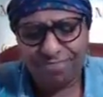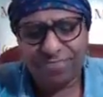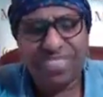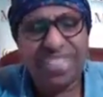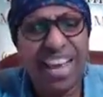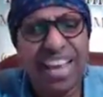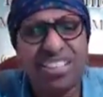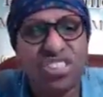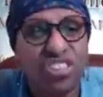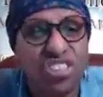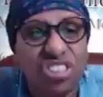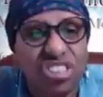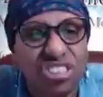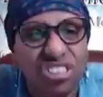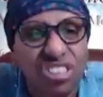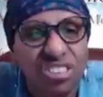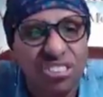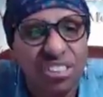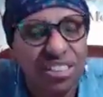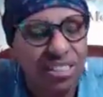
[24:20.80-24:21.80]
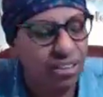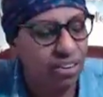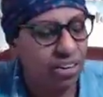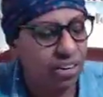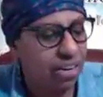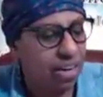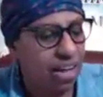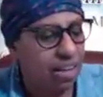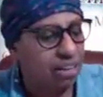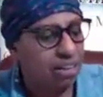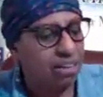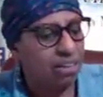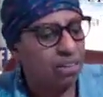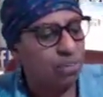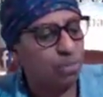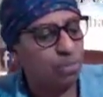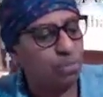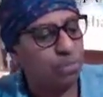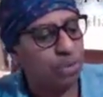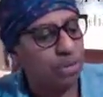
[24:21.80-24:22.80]
texture to it, or
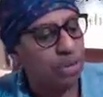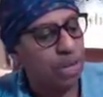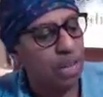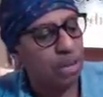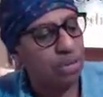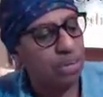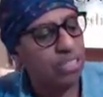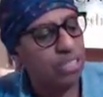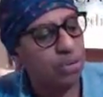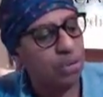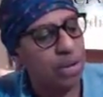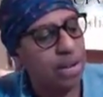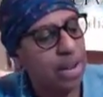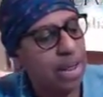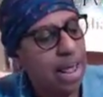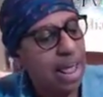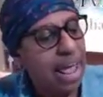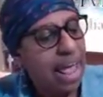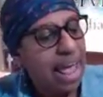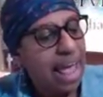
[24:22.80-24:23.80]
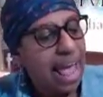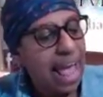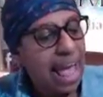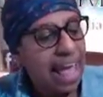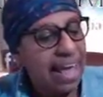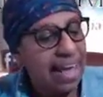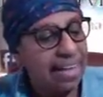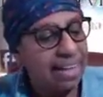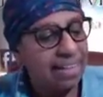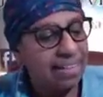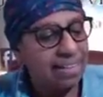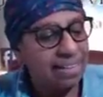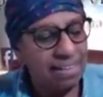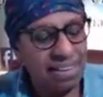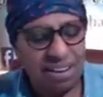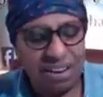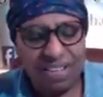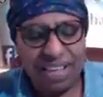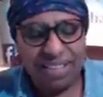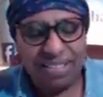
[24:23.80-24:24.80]
coloring to it. And
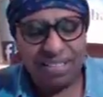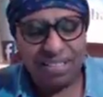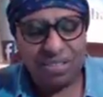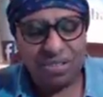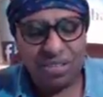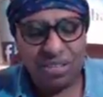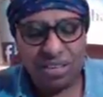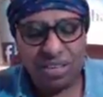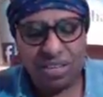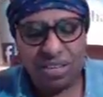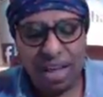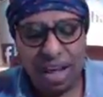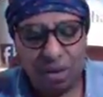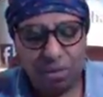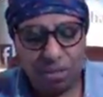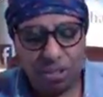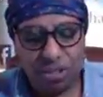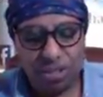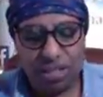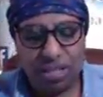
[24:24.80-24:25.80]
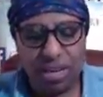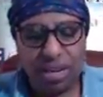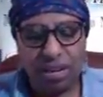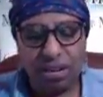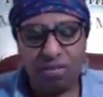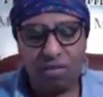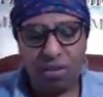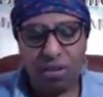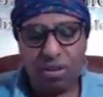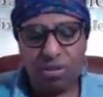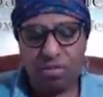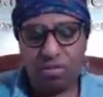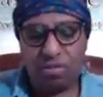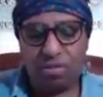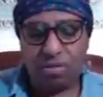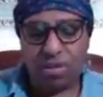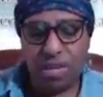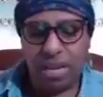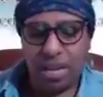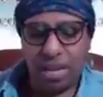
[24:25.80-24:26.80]
you know, that's usually not what you think of when you're
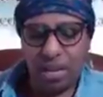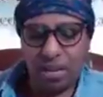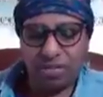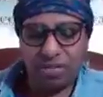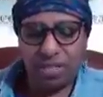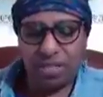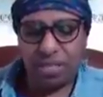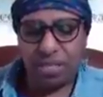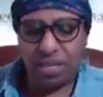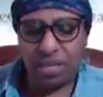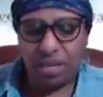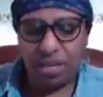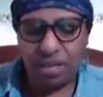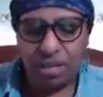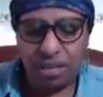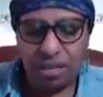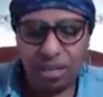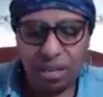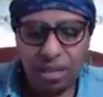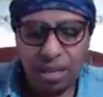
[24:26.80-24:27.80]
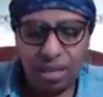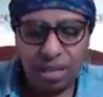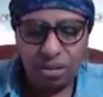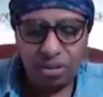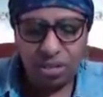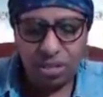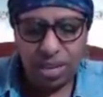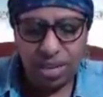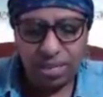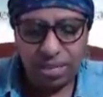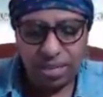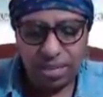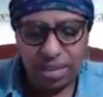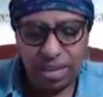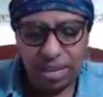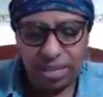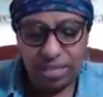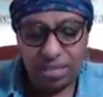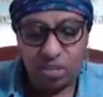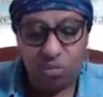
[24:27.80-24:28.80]
thinking of steel and those kinds of
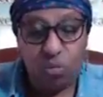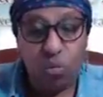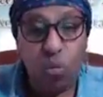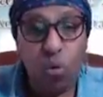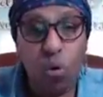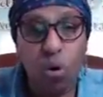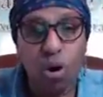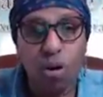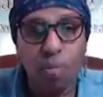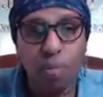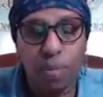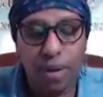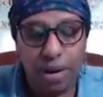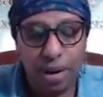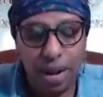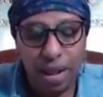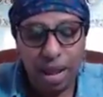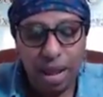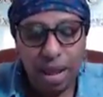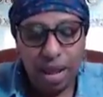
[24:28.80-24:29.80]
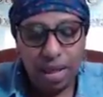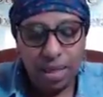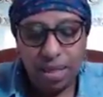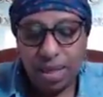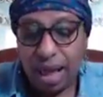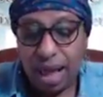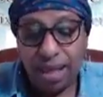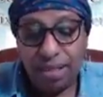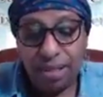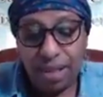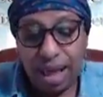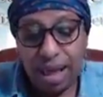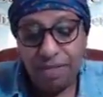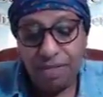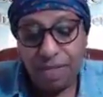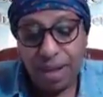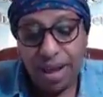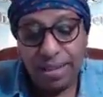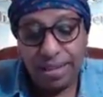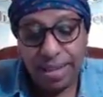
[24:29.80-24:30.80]
things as warm, but I
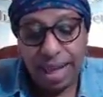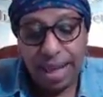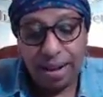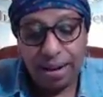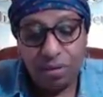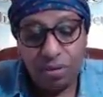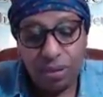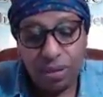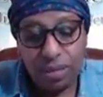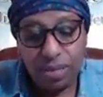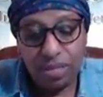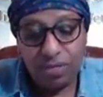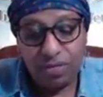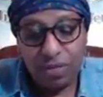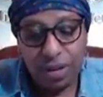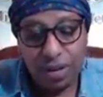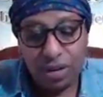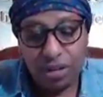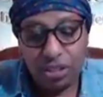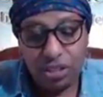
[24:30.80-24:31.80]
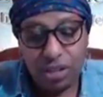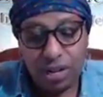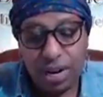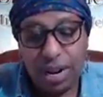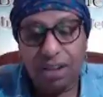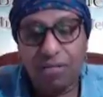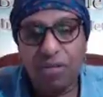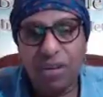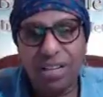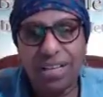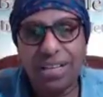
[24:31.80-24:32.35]
find that with this finish, and I